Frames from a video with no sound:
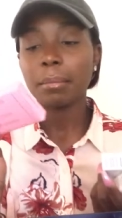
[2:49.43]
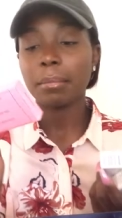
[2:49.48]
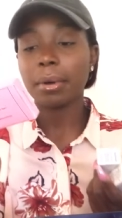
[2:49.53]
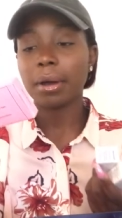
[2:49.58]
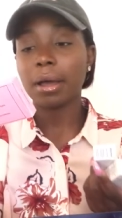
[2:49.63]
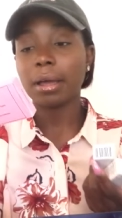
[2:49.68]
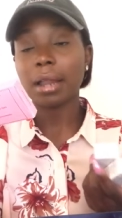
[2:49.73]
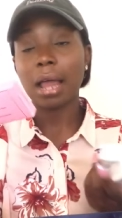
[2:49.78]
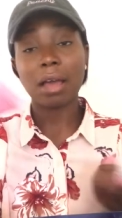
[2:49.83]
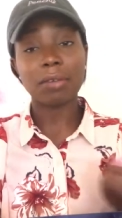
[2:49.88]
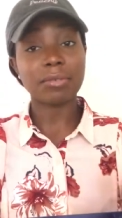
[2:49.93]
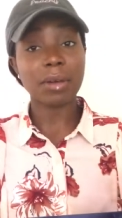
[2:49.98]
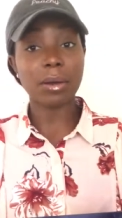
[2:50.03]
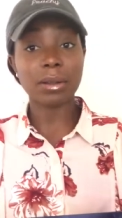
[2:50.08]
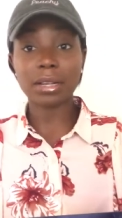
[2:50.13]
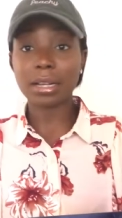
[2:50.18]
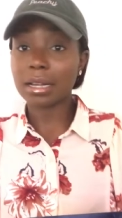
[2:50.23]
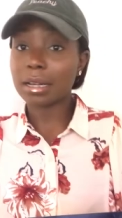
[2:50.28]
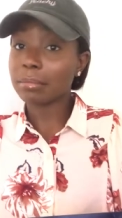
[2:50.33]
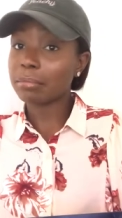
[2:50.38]
but I
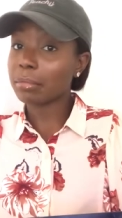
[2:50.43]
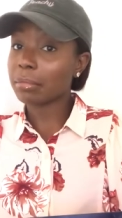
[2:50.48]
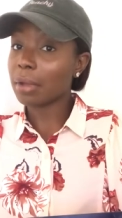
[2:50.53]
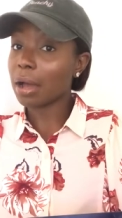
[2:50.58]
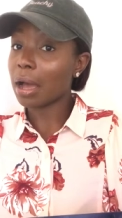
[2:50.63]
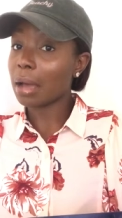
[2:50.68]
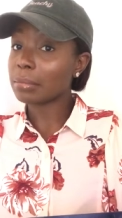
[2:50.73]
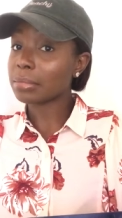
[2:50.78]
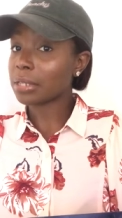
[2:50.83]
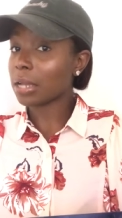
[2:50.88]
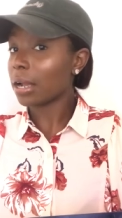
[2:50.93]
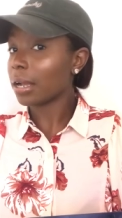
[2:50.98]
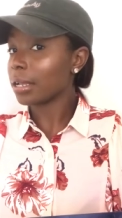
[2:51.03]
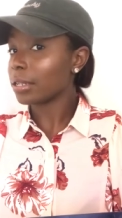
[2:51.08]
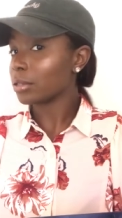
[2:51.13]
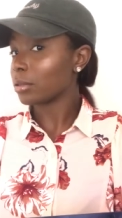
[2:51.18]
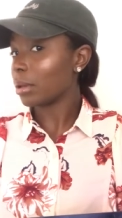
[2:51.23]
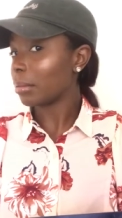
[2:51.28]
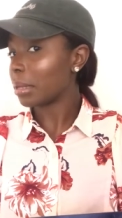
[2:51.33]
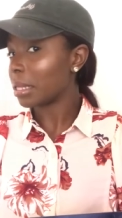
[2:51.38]
found it in um,
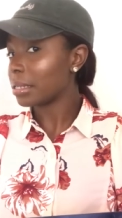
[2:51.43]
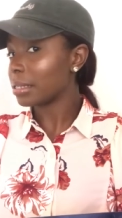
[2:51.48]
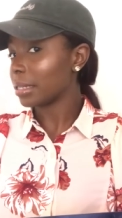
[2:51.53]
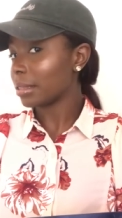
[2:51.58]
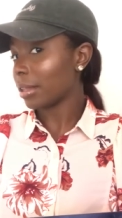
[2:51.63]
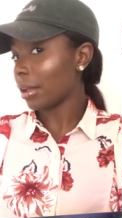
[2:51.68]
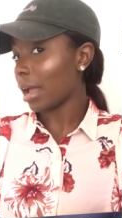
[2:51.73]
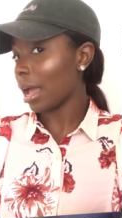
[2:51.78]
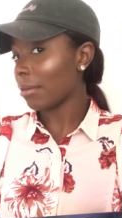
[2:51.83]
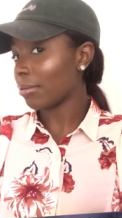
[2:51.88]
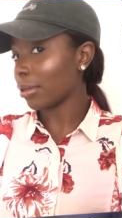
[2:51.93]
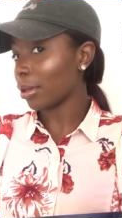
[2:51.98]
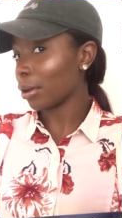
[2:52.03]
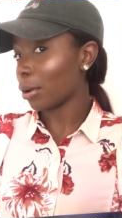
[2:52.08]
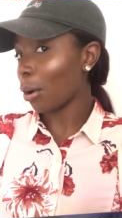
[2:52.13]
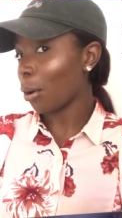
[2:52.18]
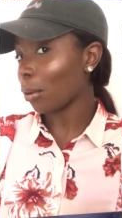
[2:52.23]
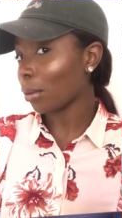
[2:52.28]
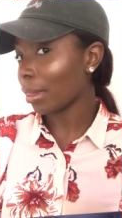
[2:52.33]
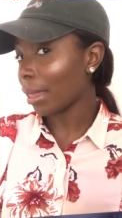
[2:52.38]
Target, so I'm guessing they're having a
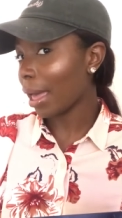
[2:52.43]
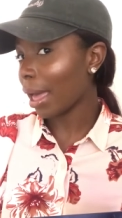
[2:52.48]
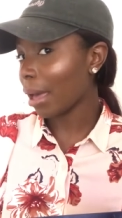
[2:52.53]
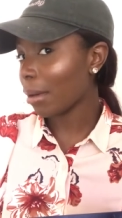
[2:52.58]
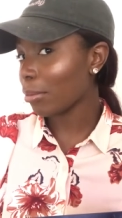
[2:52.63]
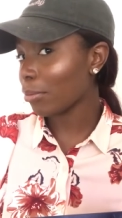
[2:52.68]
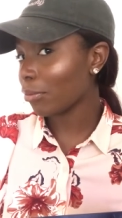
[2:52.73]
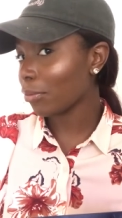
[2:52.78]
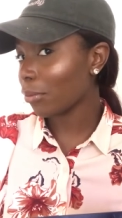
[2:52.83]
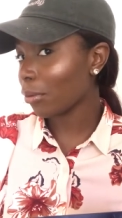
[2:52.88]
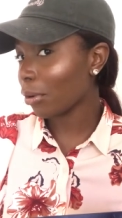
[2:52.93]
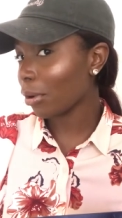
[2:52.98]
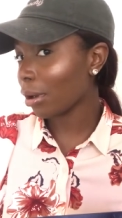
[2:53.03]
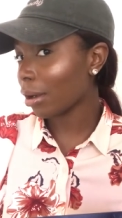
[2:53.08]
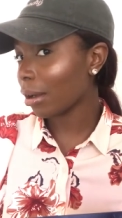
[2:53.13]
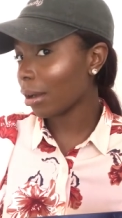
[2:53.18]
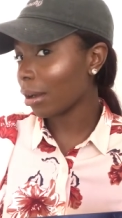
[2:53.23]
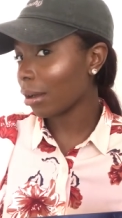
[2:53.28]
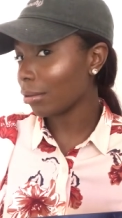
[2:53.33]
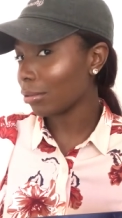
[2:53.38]
collab
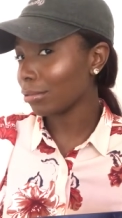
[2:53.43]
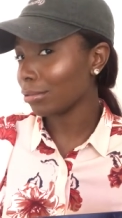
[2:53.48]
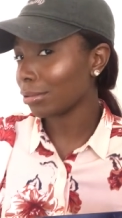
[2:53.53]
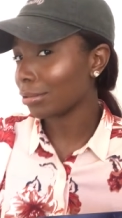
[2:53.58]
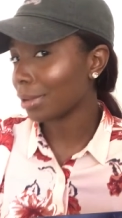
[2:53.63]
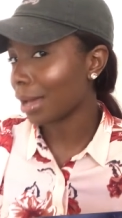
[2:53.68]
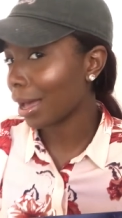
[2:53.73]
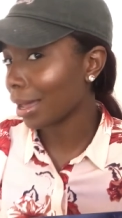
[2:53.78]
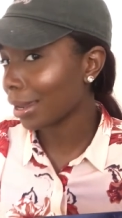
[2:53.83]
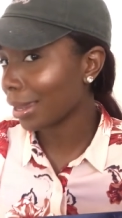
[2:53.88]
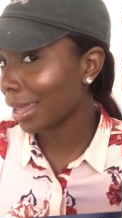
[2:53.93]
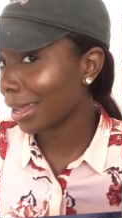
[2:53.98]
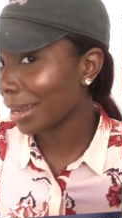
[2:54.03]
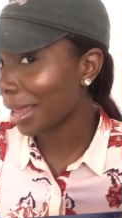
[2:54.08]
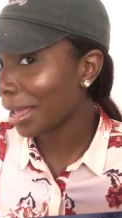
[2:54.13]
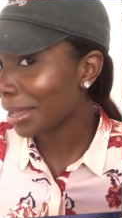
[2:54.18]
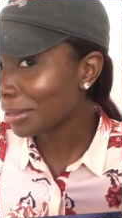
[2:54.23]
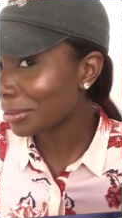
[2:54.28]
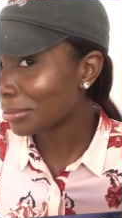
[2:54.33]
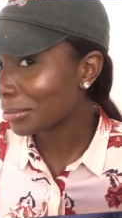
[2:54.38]
for. Oh, highlighter.
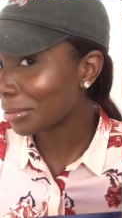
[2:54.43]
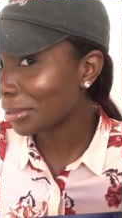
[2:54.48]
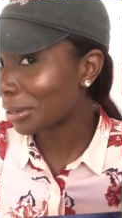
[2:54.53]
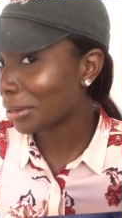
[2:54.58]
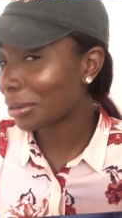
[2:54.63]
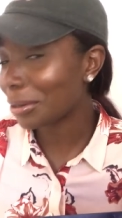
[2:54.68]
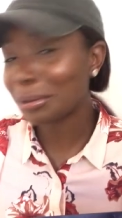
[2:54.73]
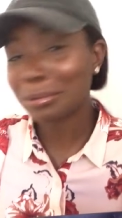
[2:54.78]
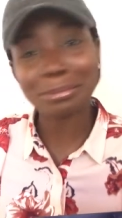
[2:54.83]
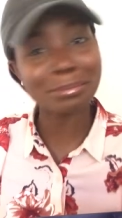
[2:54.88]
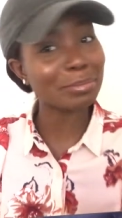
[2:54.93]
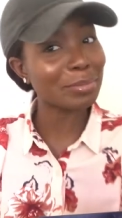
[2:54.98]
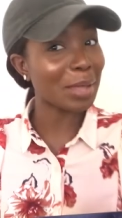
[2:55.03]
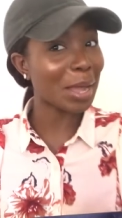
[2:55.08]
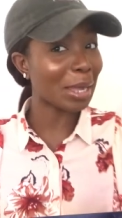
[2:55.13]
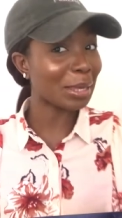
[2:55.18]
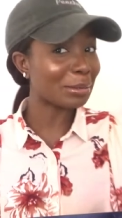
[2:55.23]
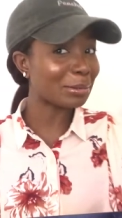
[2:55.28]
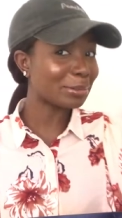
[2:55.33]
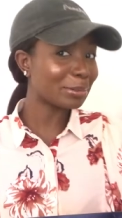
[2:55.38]
How you doing, girl?
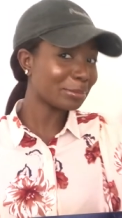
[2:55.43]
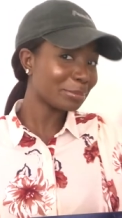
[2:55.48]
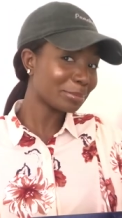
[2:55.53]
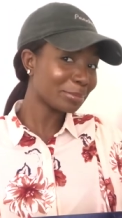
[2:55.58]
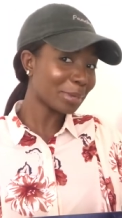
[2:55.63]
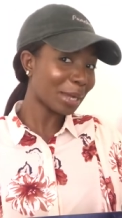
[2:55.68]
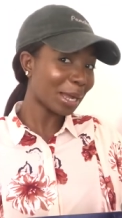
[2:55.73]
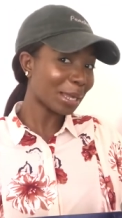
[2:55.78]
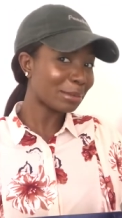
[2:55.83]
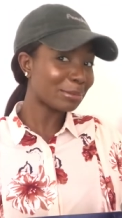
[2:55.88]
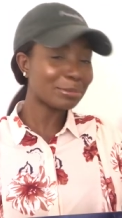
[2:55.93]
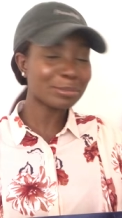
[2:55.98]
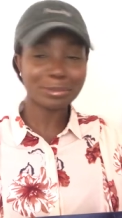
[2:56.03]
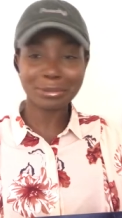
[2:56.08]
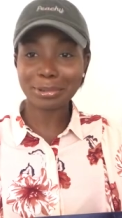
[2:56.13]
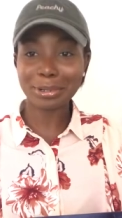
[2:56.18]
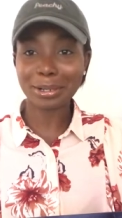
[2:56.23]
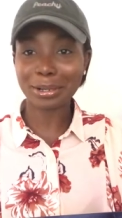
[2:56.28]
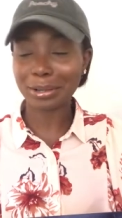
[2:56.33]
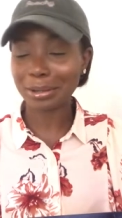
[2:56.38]
How you, how you
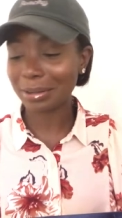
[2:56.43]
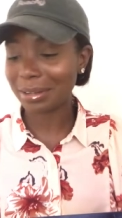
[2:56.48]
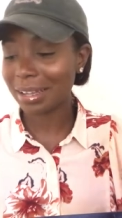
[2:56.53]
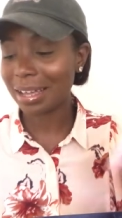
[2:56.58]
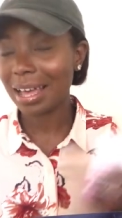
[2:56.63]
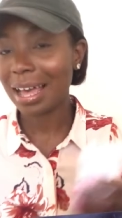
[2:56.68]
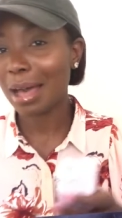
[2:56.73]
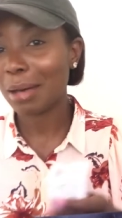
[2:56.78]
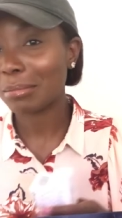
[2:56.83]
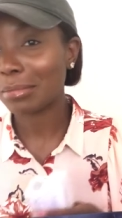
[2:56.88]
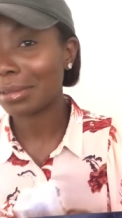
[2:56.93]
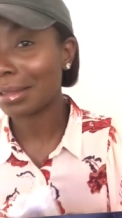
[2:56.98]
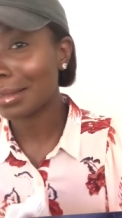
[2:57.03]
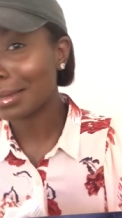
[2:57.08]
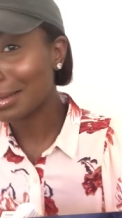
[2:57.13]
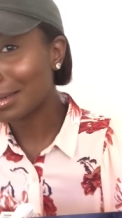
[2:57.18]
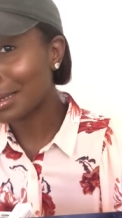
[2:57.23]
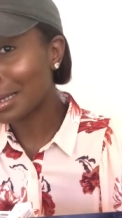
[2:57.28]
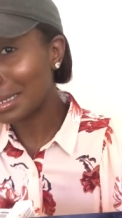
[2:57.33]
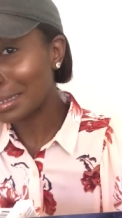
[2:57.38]
doing,
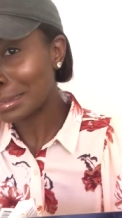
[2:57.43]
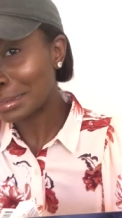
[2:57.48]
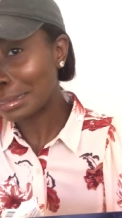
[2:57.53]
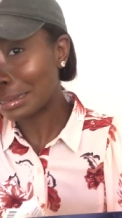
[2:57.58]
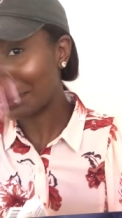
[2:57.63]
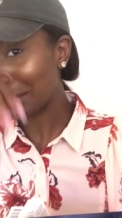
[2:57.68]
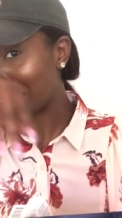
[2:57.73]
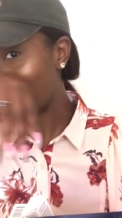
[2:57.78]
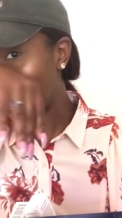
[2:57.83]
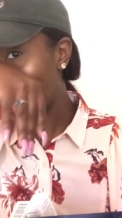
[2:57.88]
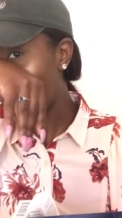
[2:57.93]
girl? It's a little